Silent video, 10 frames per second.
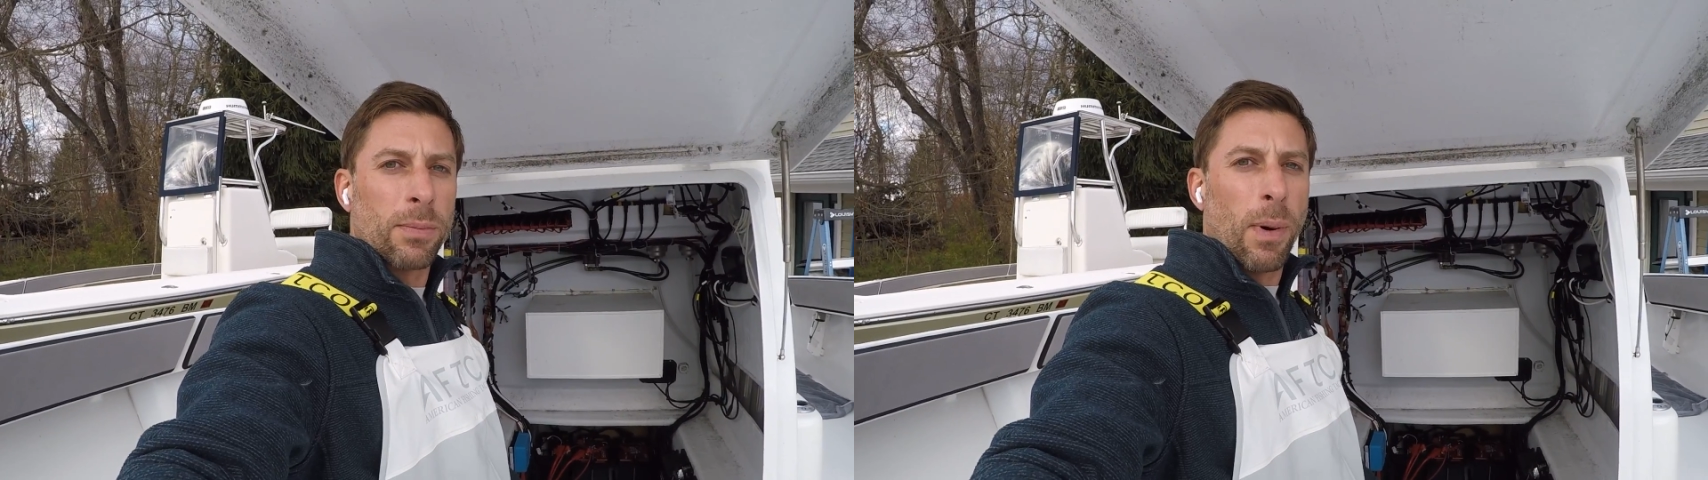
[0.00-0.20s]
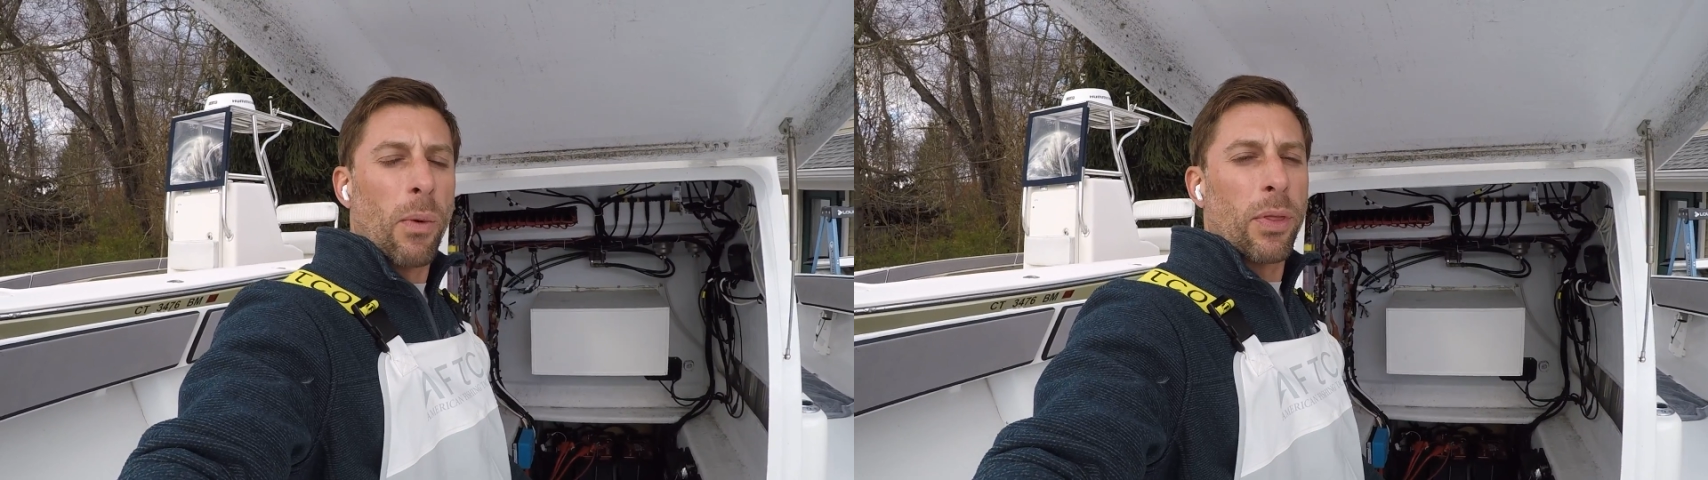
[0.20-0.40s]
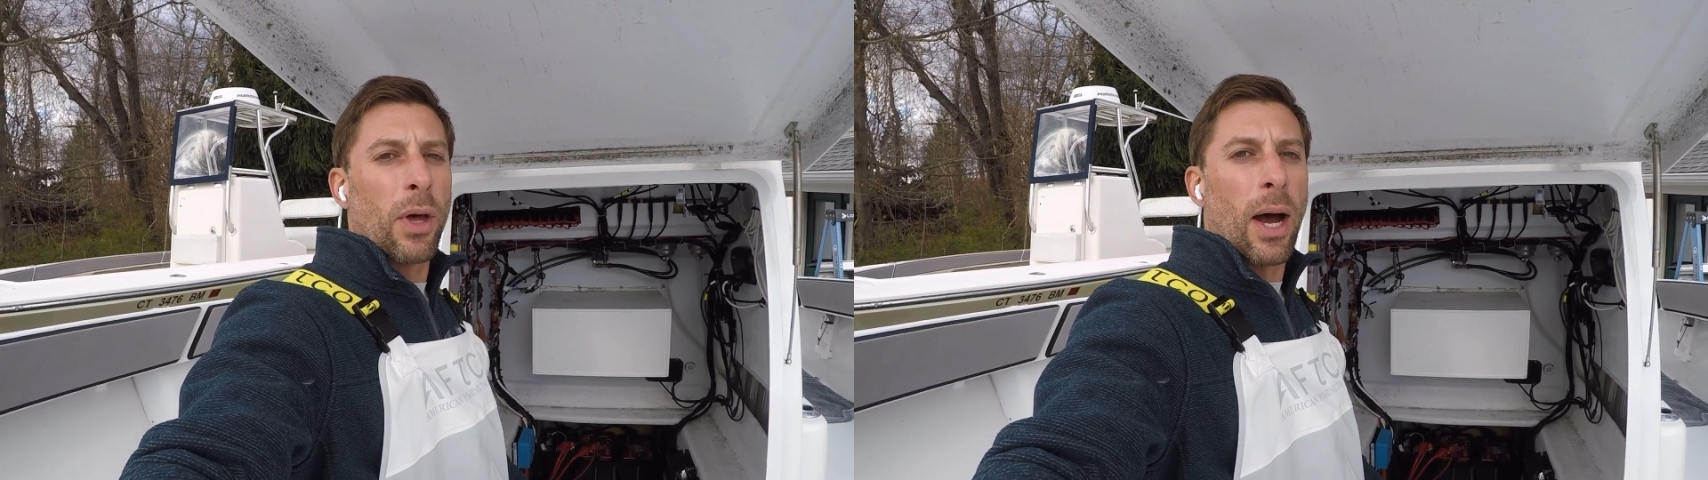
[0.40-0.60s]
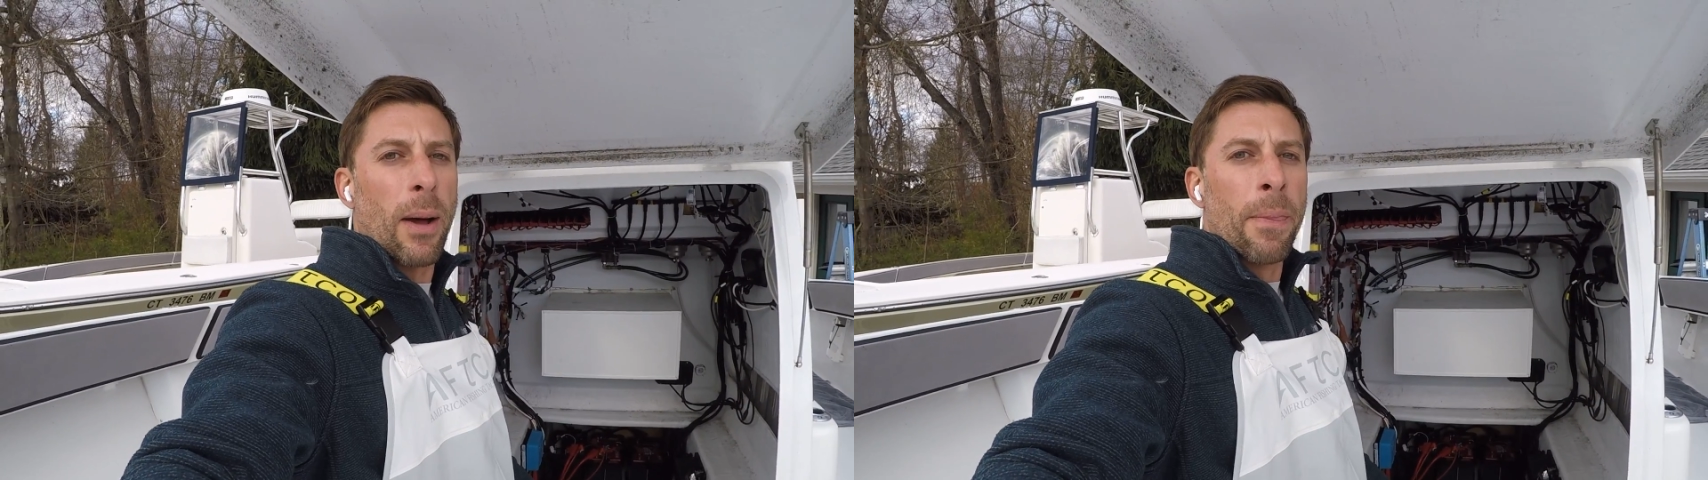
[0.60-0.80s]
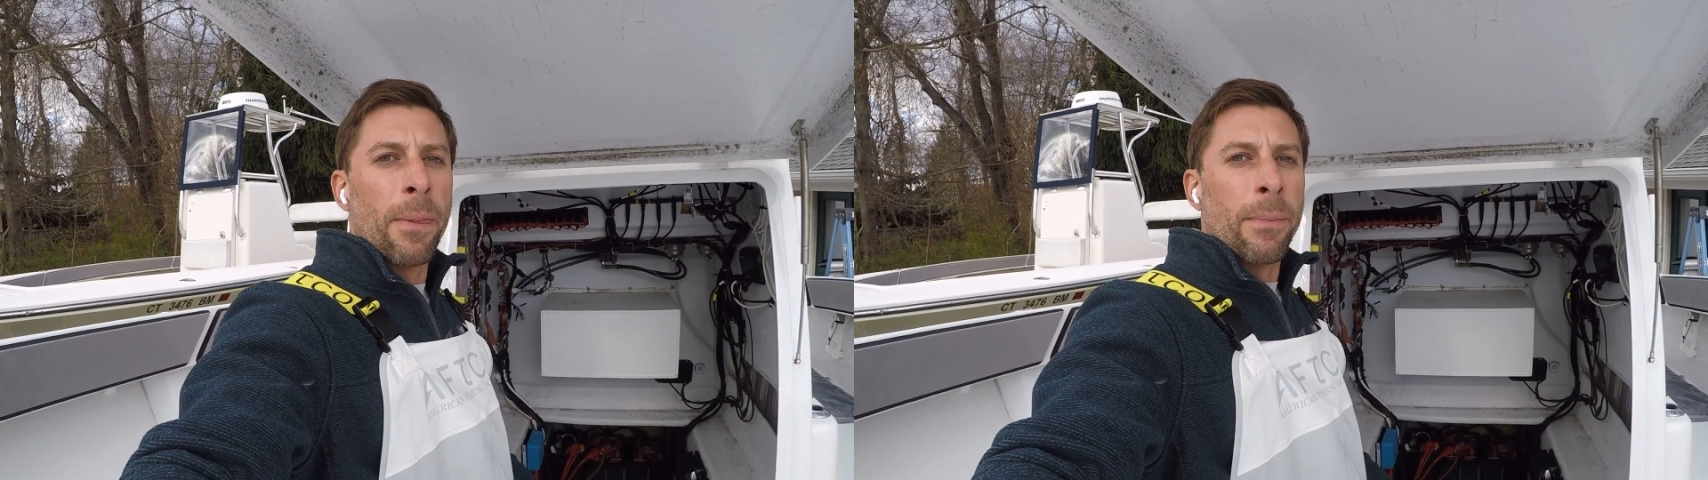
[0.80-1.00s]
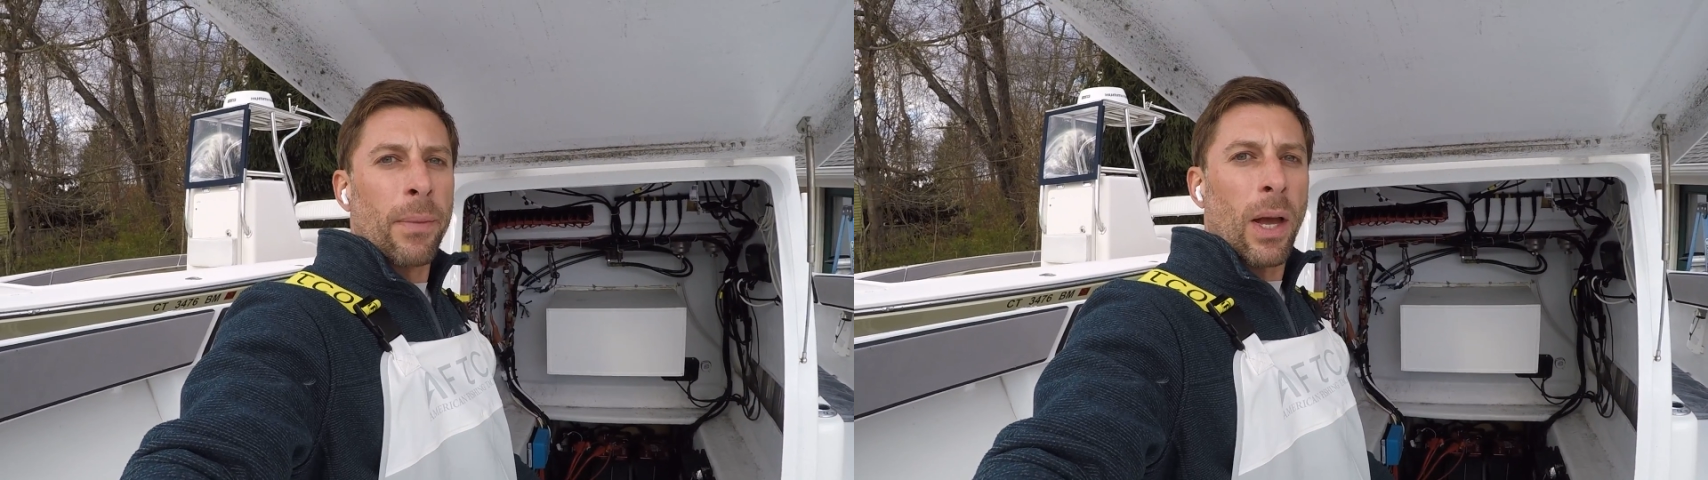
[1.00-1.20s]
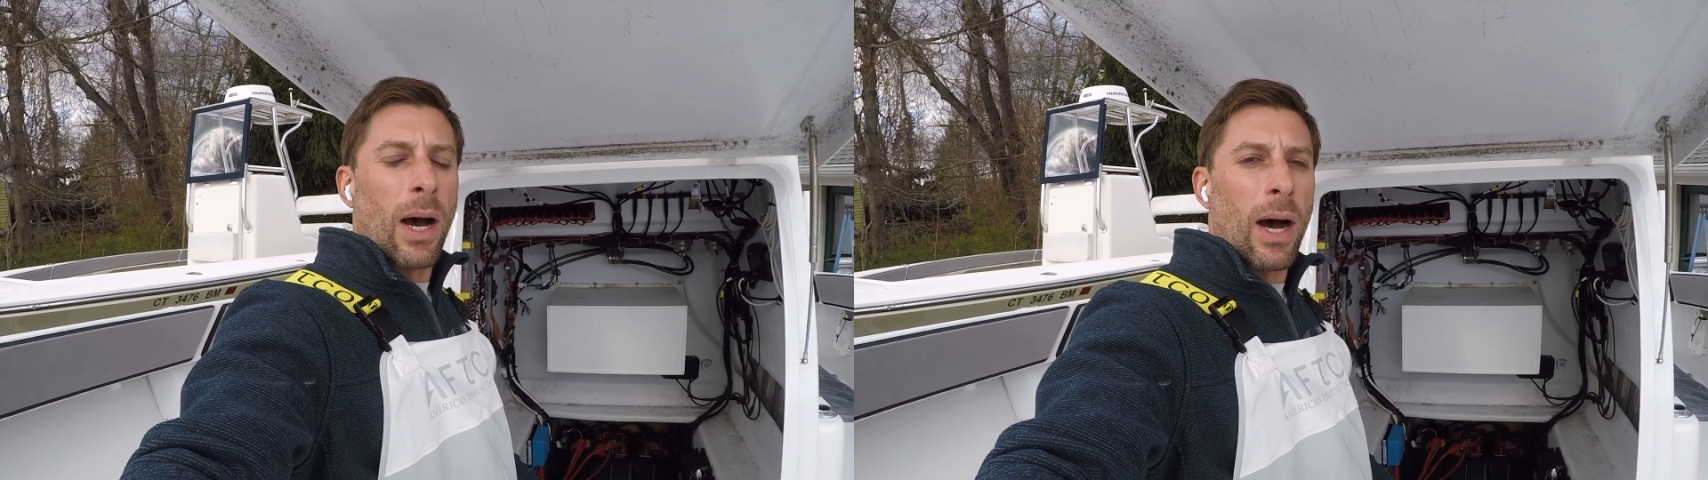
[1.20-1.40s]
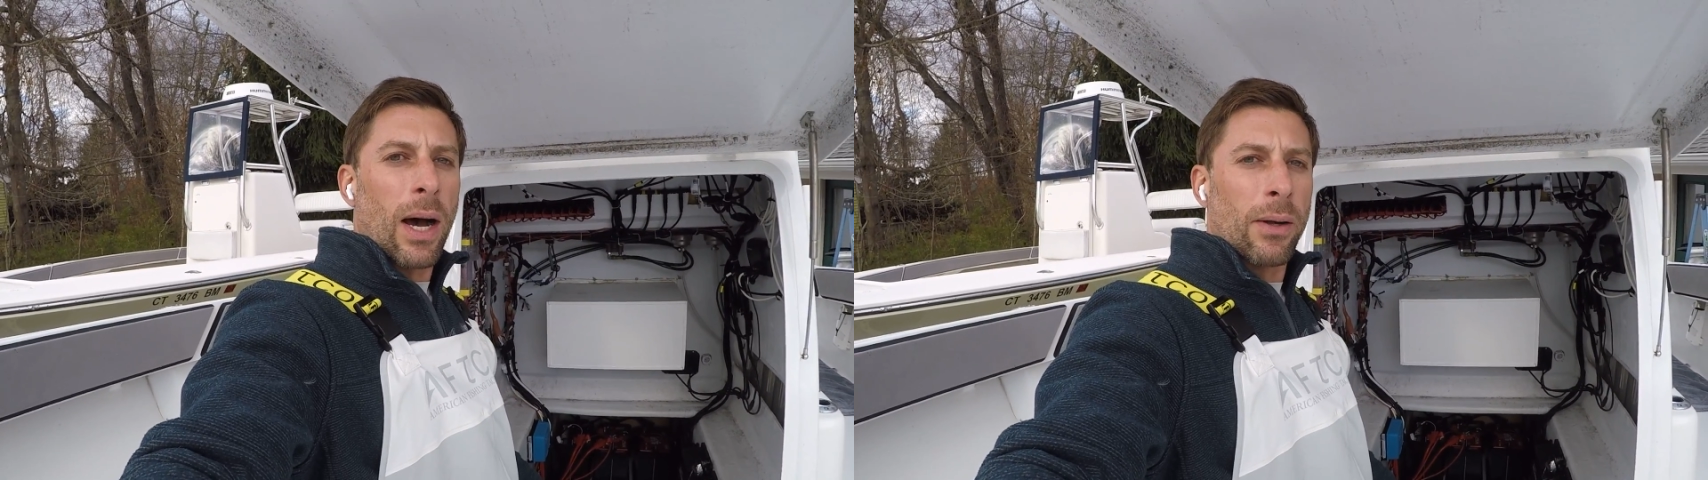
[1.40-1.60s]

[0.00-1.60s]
But with a, a